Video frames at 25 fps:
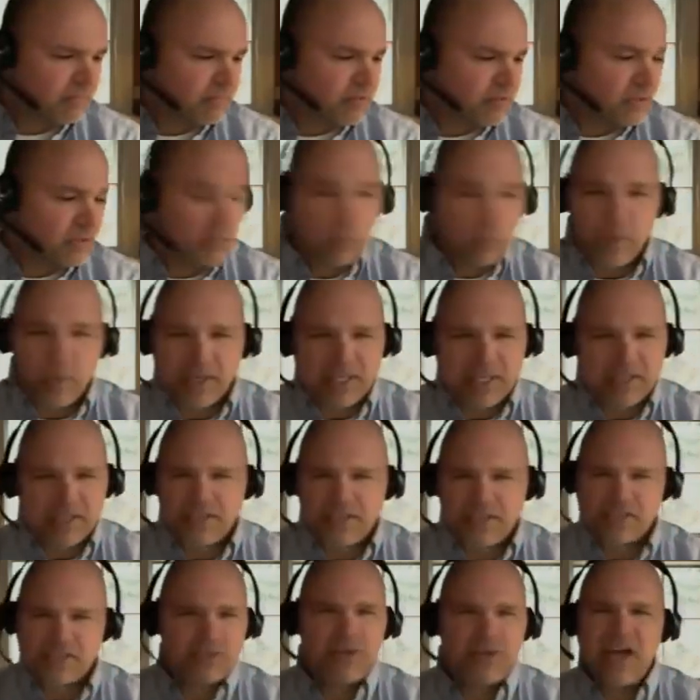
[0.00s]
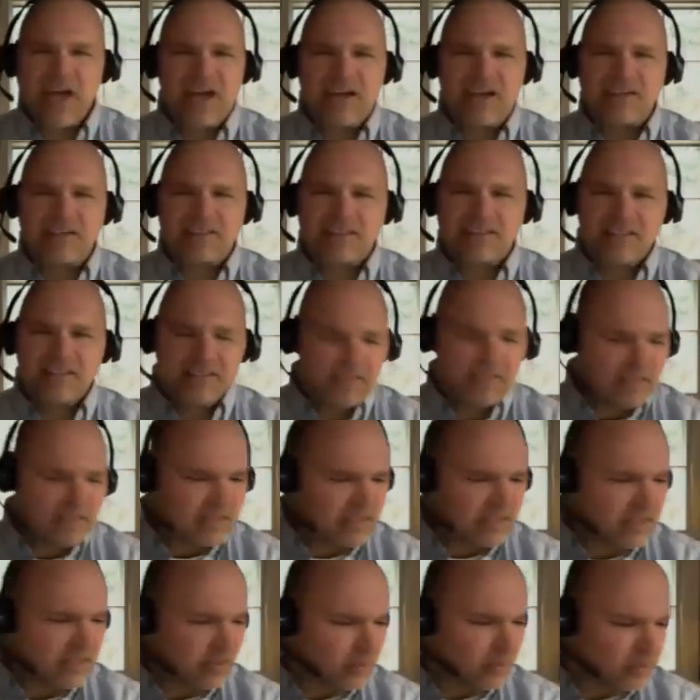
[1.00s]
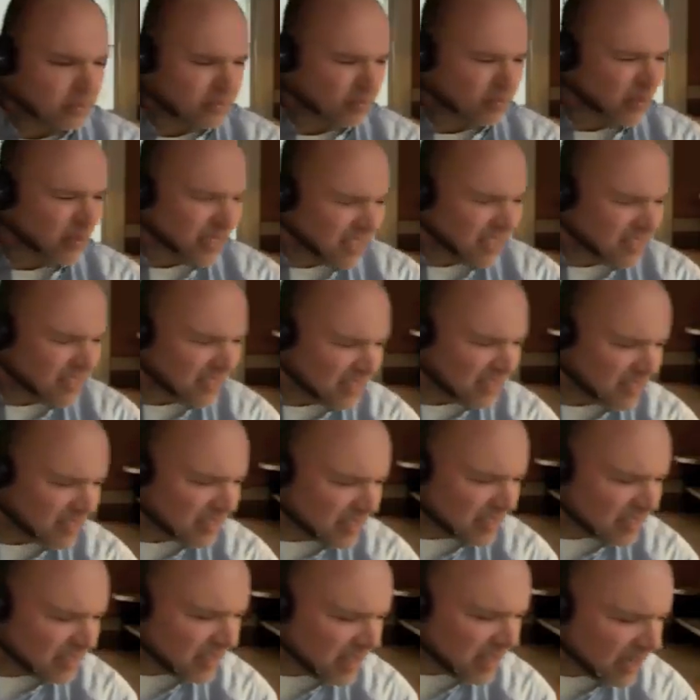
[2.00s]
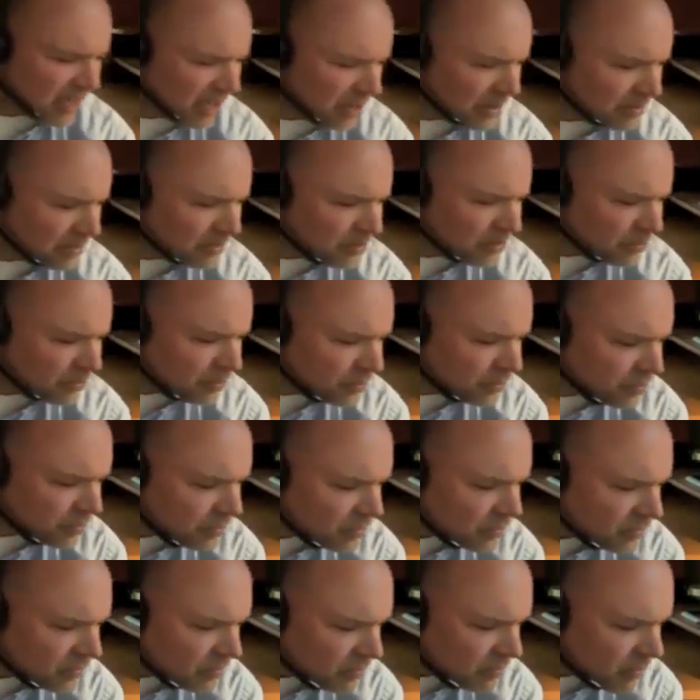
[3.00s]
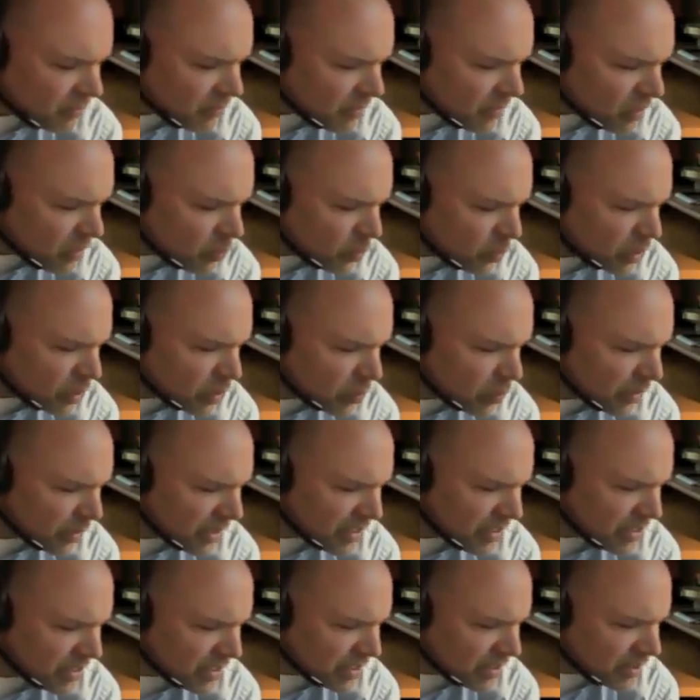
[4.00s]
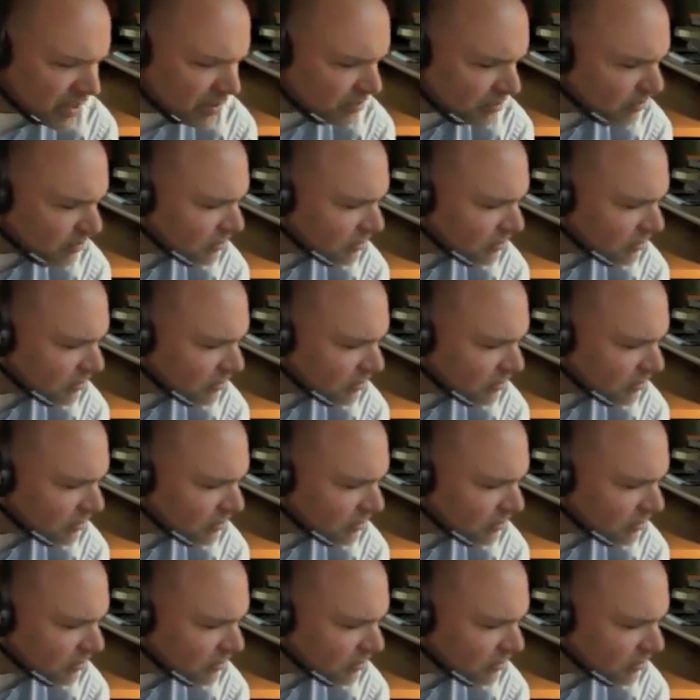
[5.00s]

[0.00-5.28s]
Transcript: Do they want to kill us or not? So what? Um, which one is it?